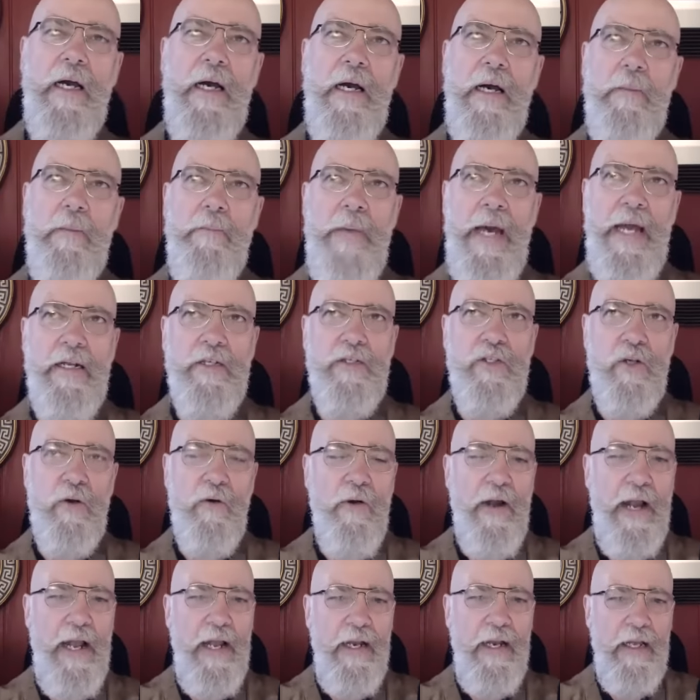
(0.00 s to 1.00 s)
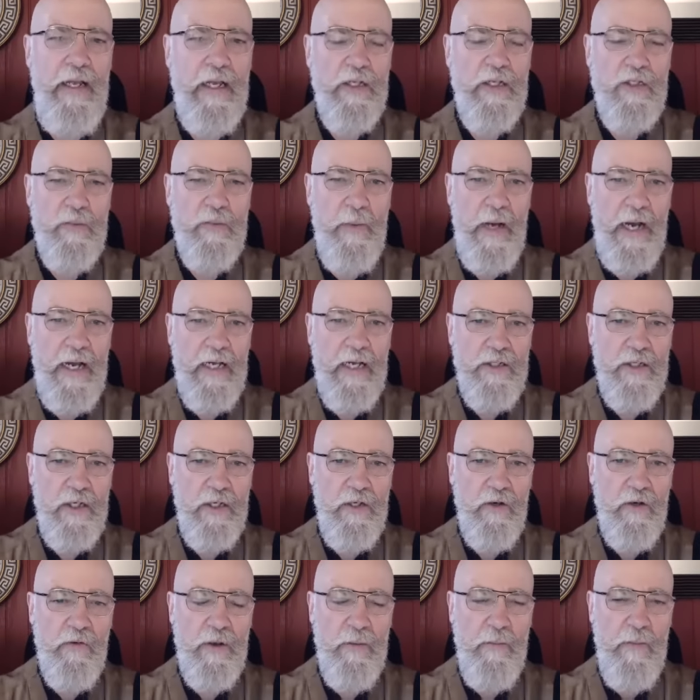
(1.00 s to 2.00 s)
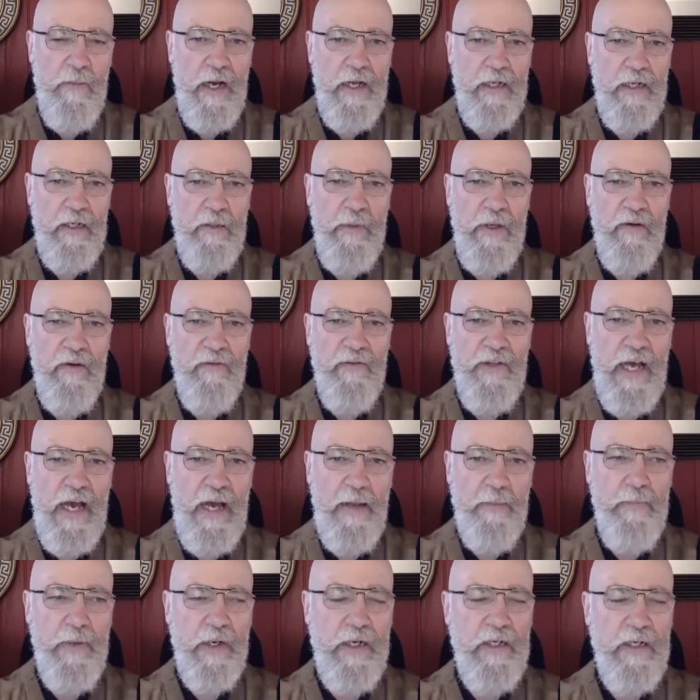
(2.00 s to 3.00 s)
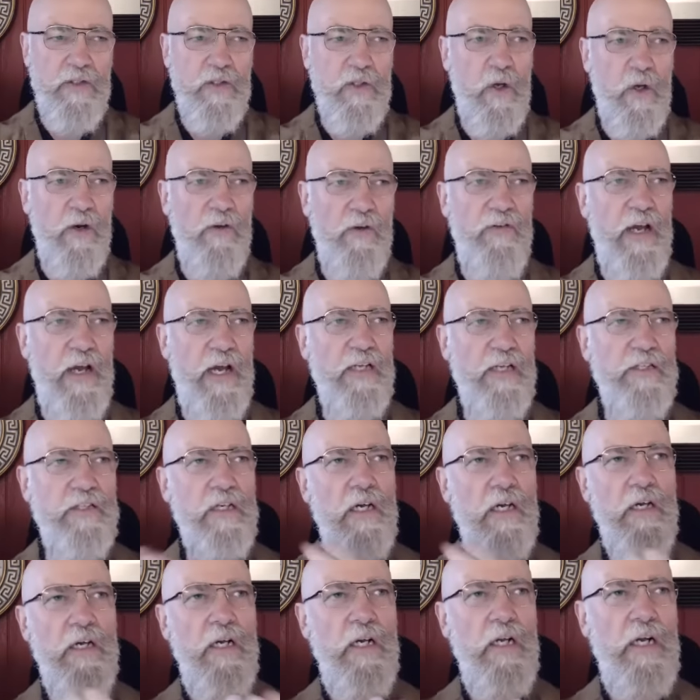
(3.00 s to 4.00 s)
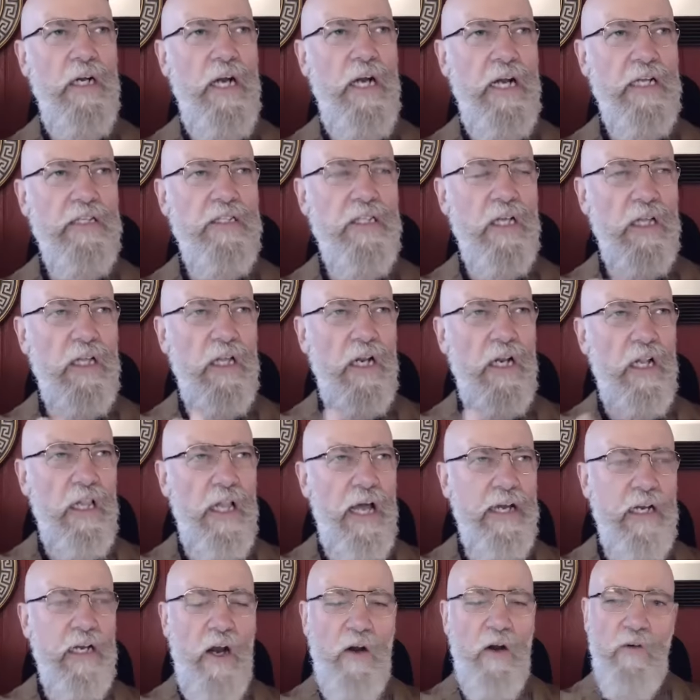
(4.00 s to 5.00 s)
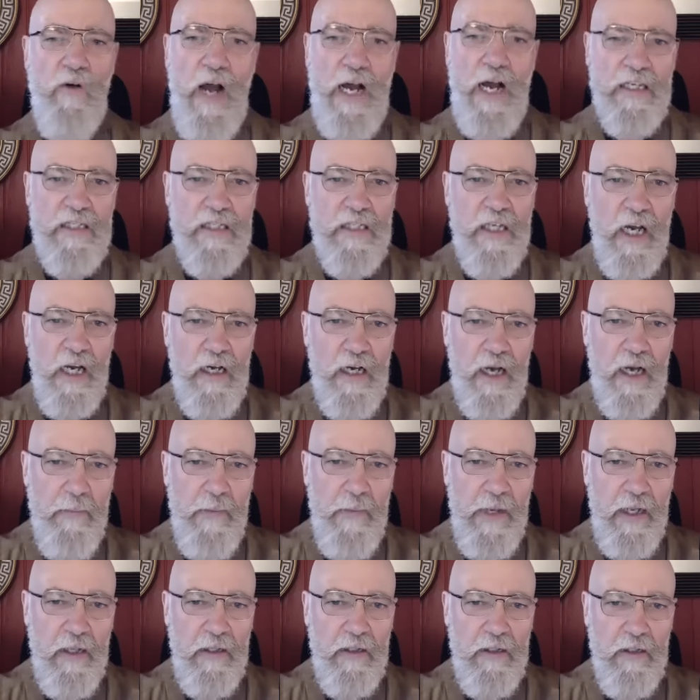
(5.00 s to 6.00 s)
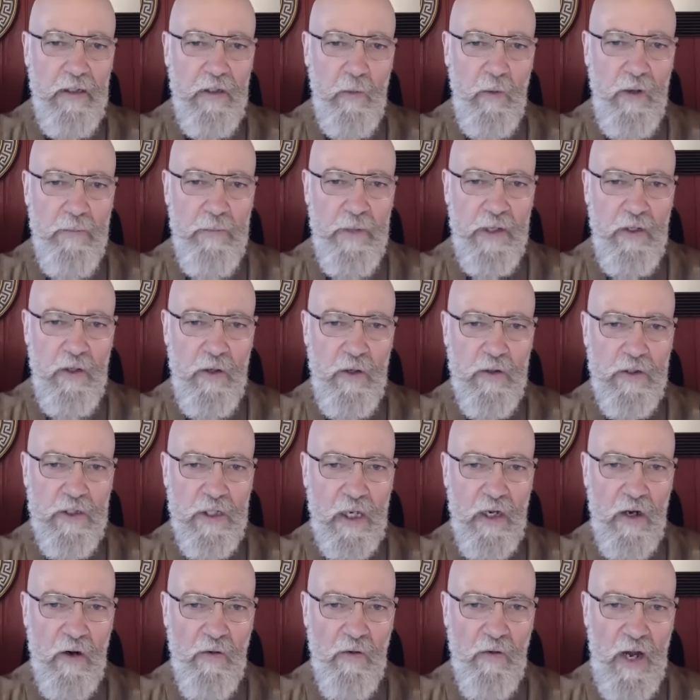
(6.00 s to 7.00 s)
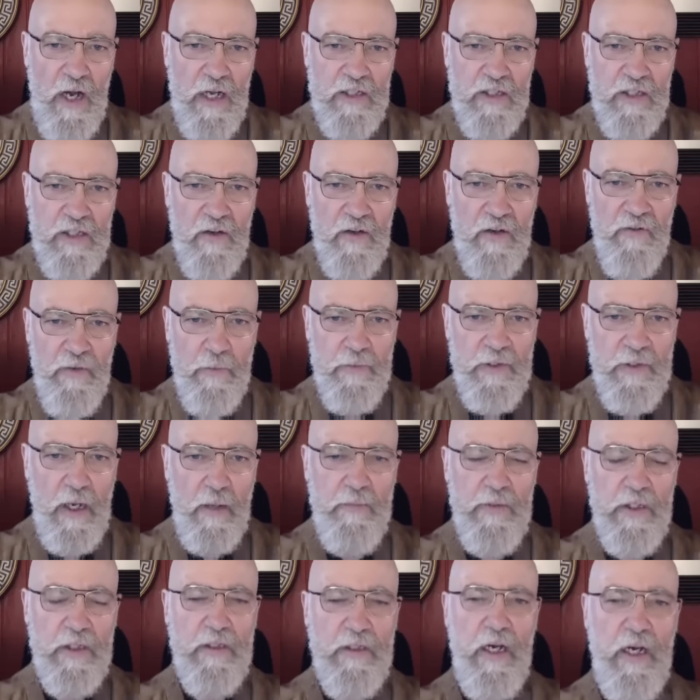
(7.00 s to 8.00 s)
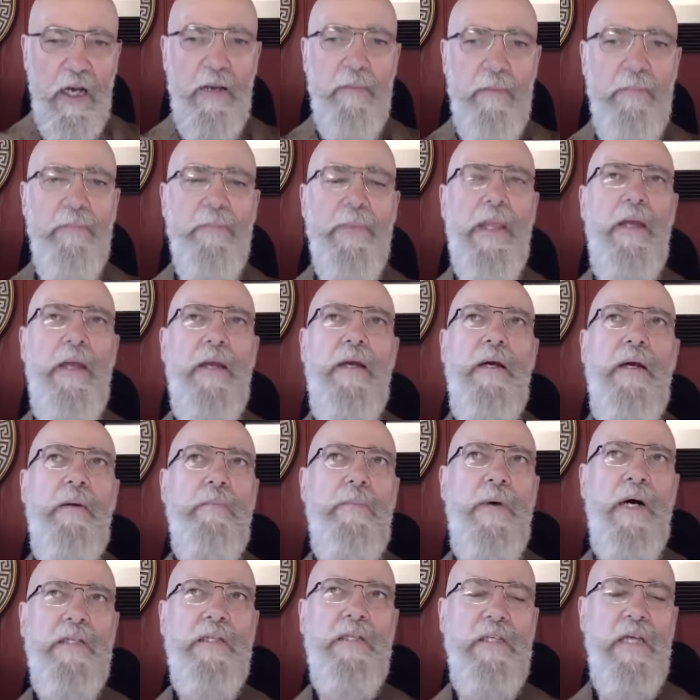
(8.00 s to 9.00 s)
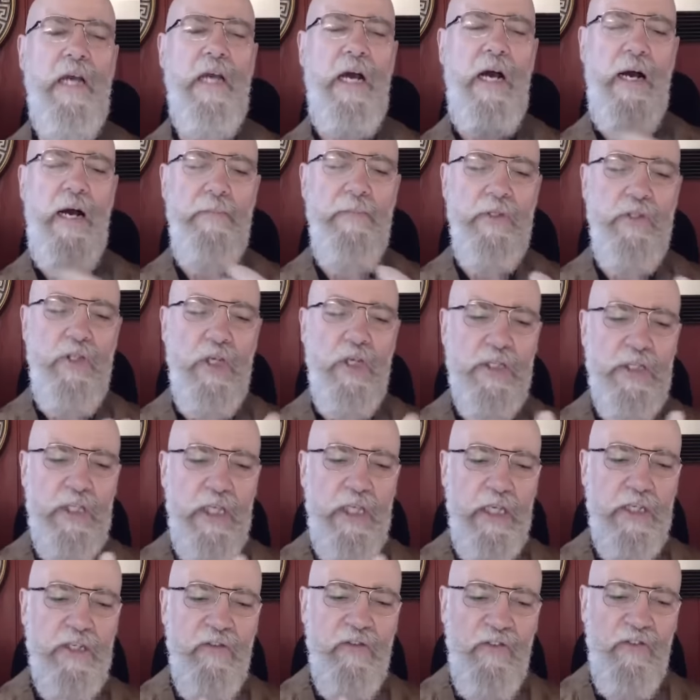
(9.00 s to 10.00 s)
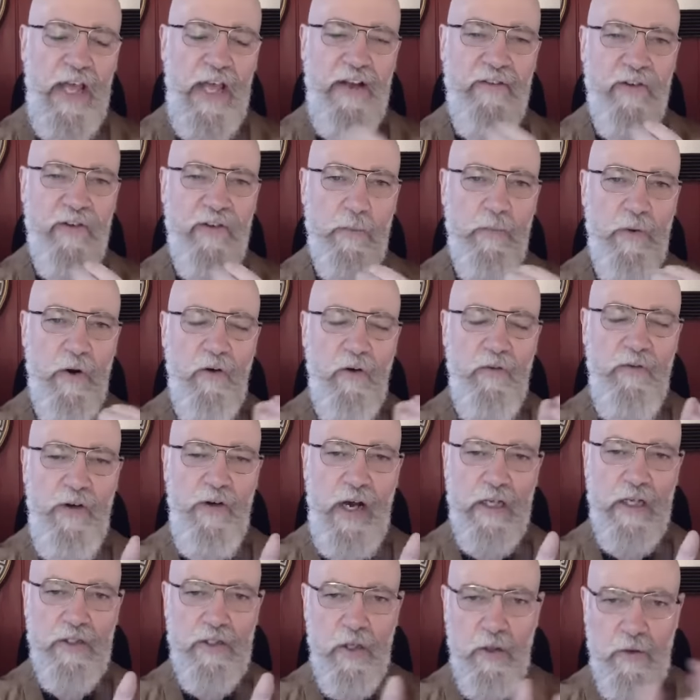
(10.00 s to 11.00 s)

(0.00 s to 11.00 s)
Mediterranean spice, and you reminded me of that, but it sort of has it's a little like harissa. I mean, we've been using harissa from time to time, but just these flavor profiles.